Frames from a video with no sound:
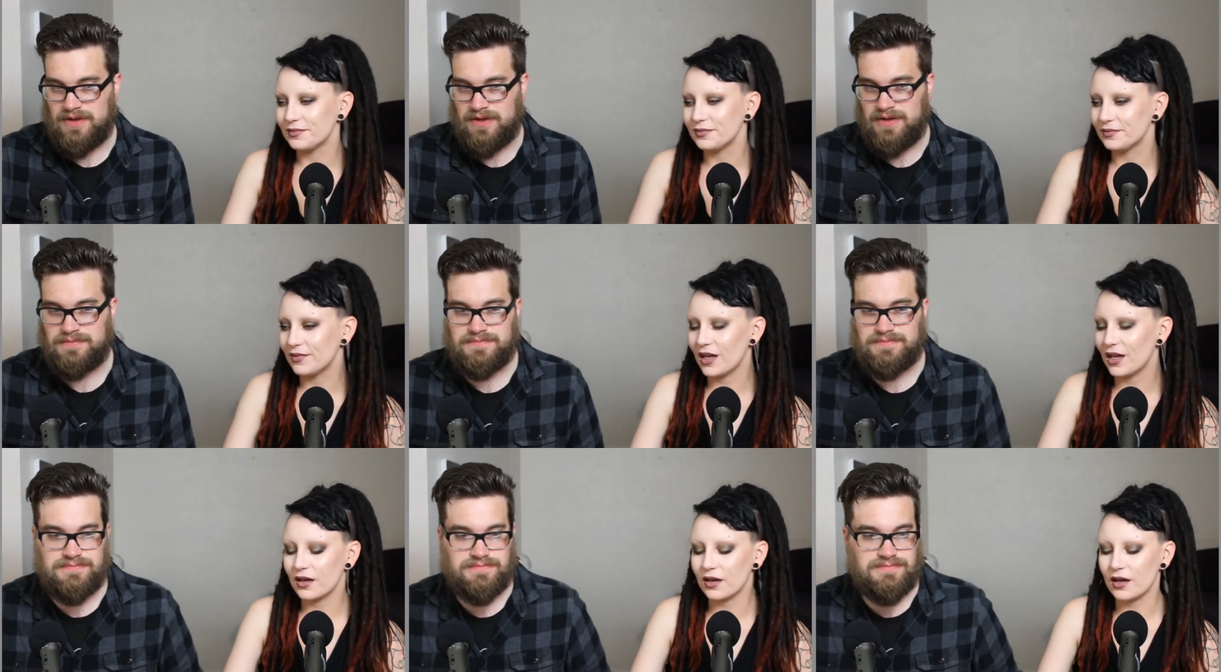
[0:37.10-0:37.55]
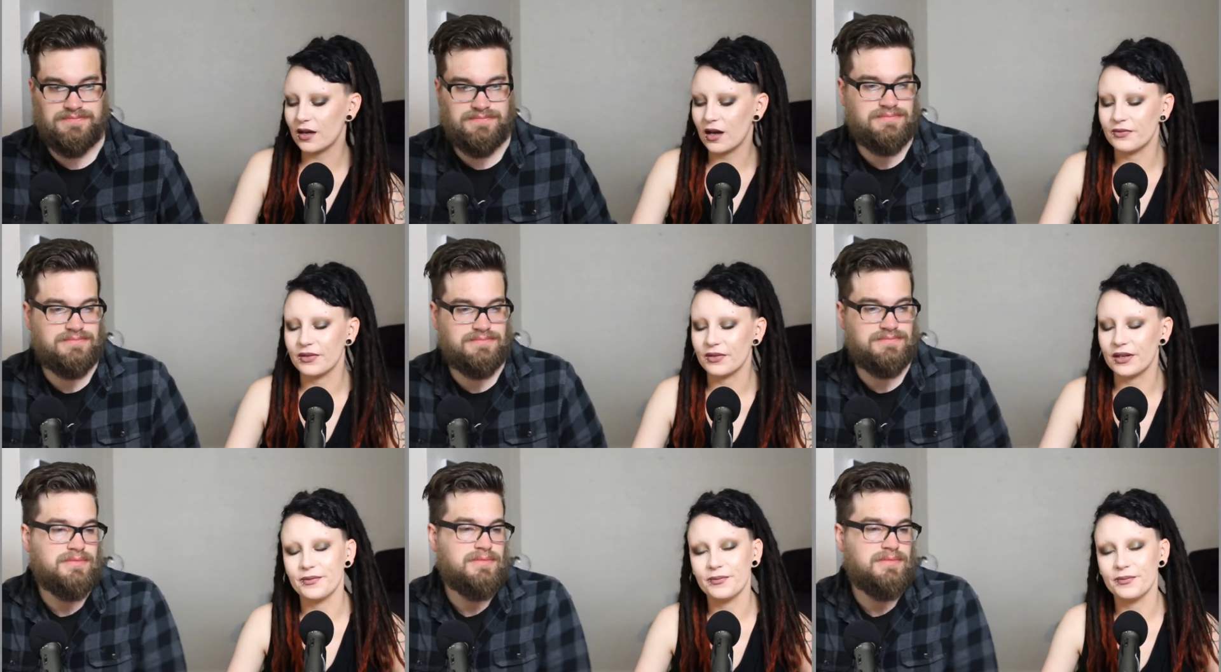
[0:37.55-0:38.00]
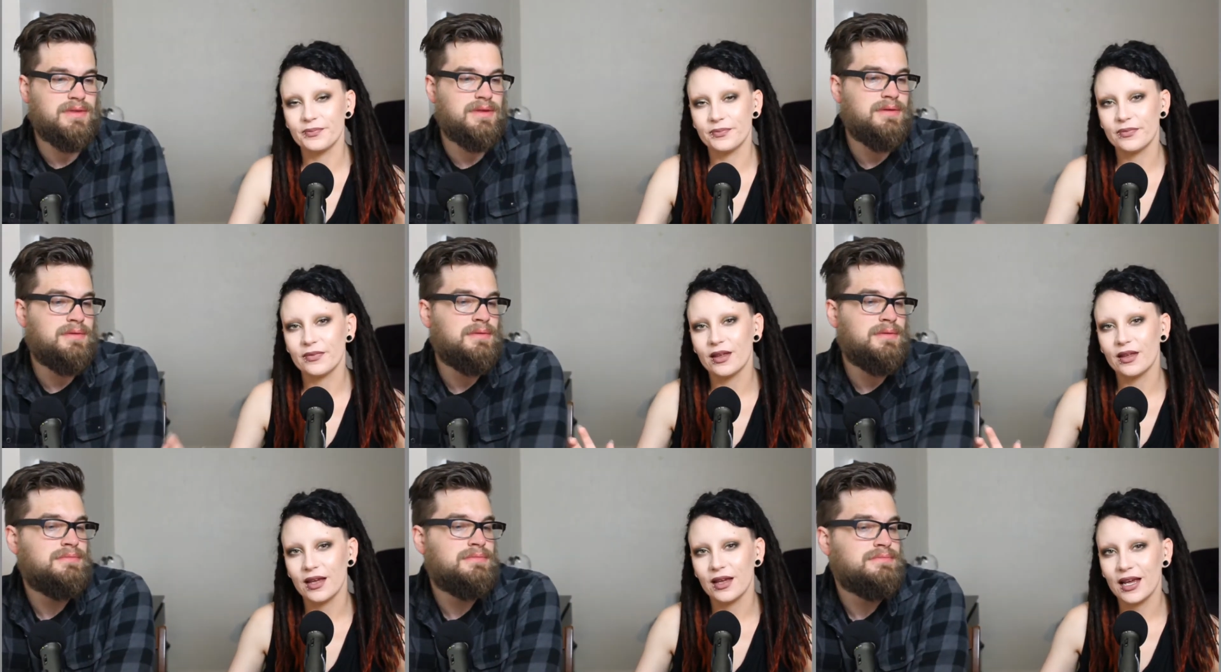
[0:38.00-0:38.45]
Speaker 1: not coffee.
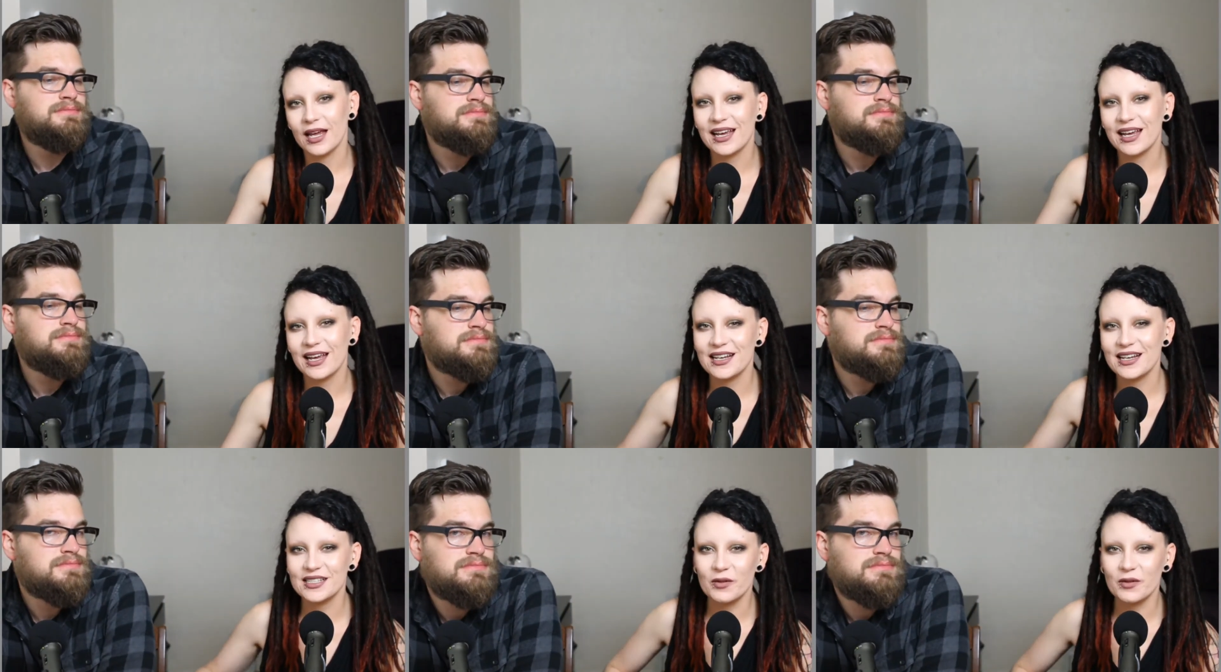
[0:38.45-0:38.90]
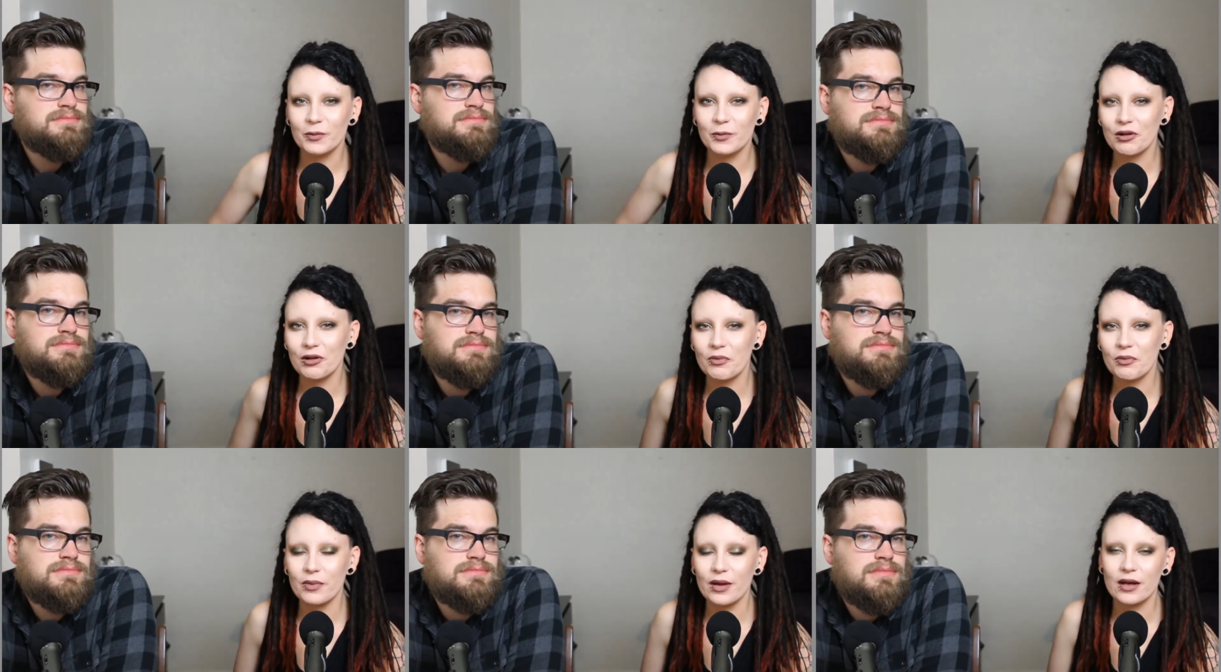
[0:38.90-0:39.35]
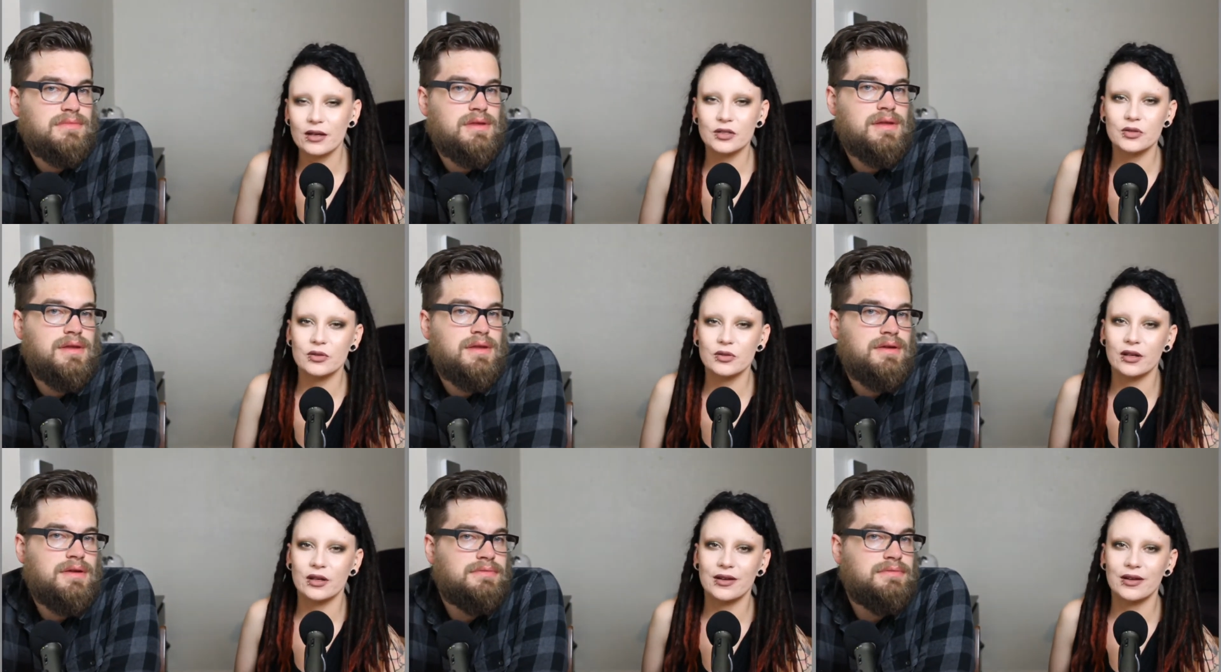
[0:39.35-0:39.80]
Hey guys, welcome back
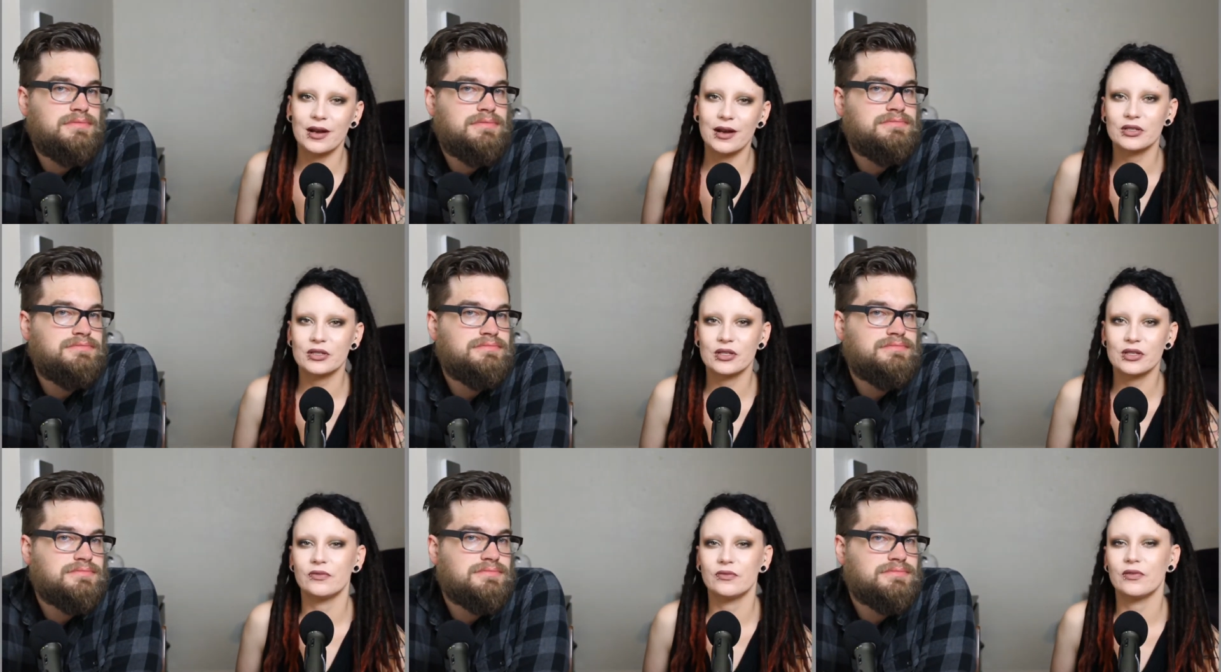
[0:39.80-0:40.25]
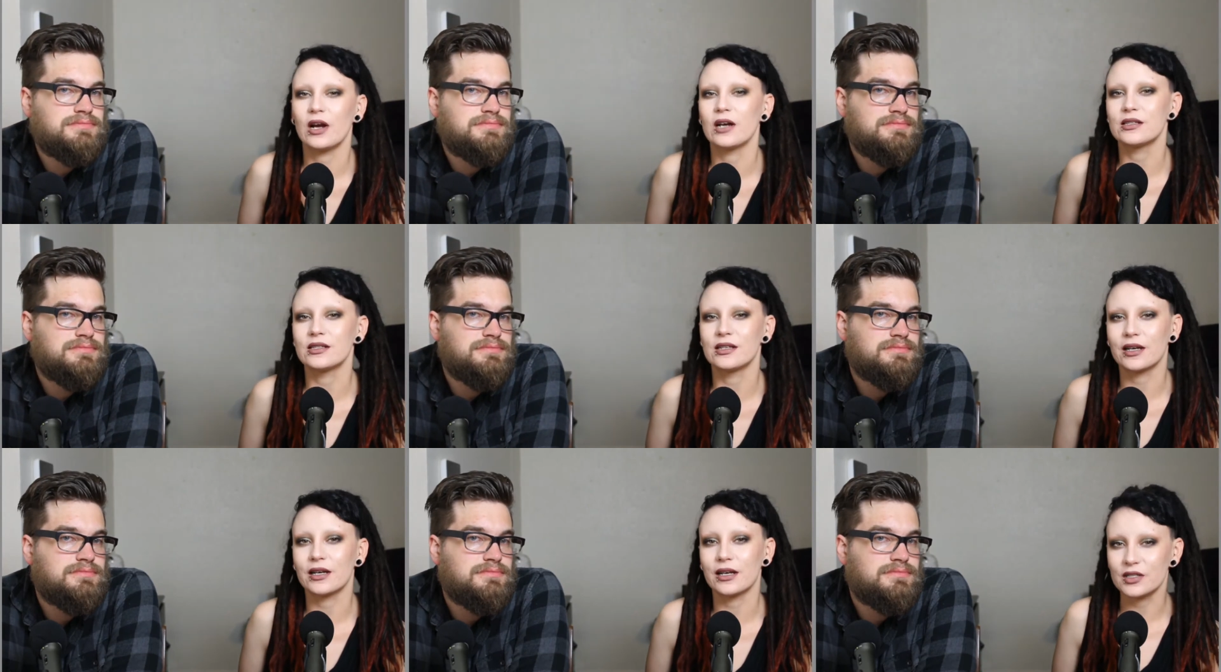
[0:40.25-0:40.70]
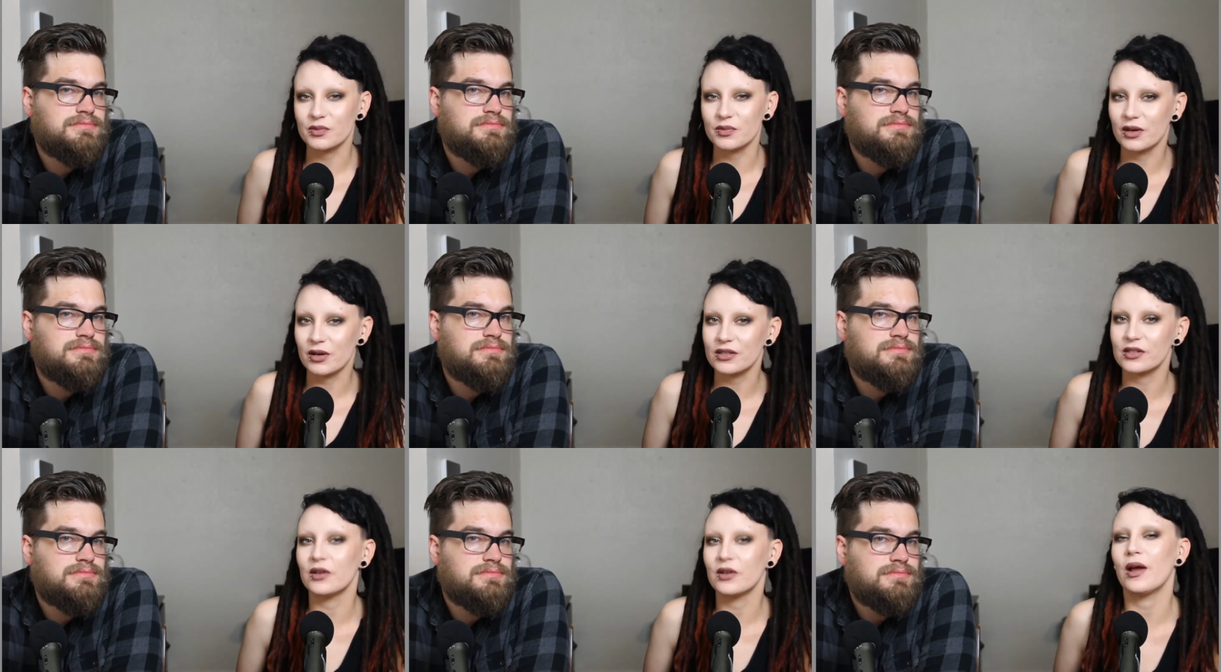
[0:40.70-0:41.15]
to another episode of Arsenic and
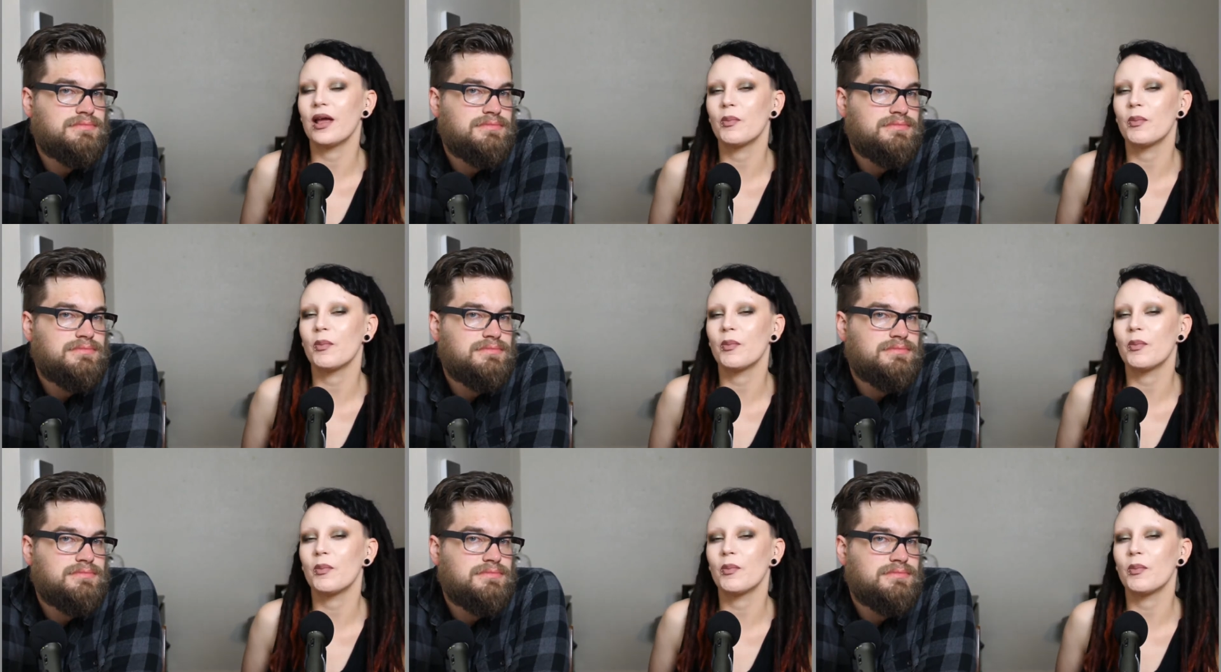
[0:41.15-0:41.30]
Espresso,